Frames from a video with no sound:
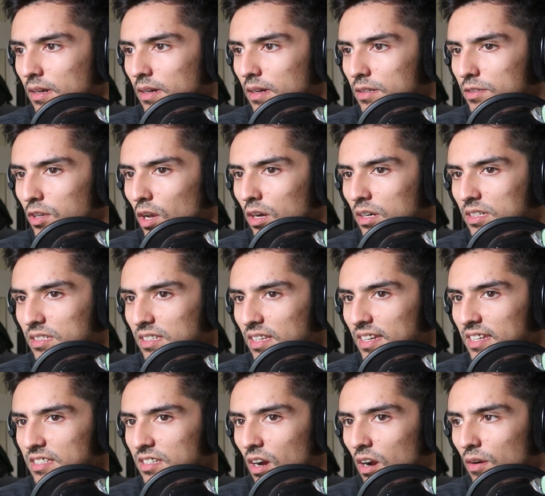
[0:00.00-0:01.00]
Oh, it's all because
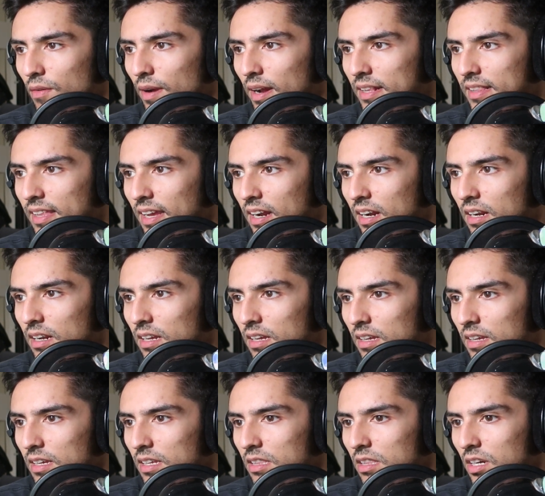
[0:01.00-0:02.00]
of his heart right there.
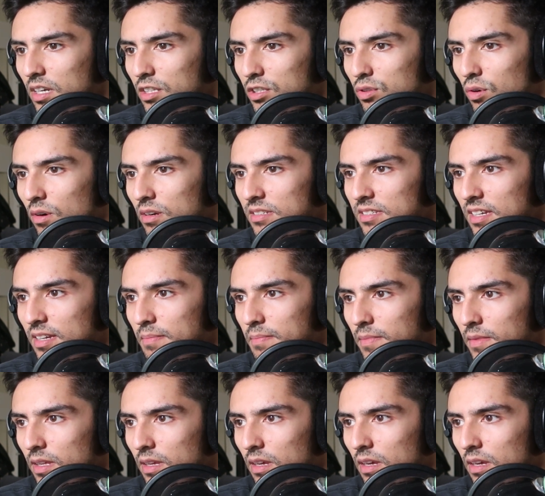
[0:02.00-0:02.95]
Looking towards him.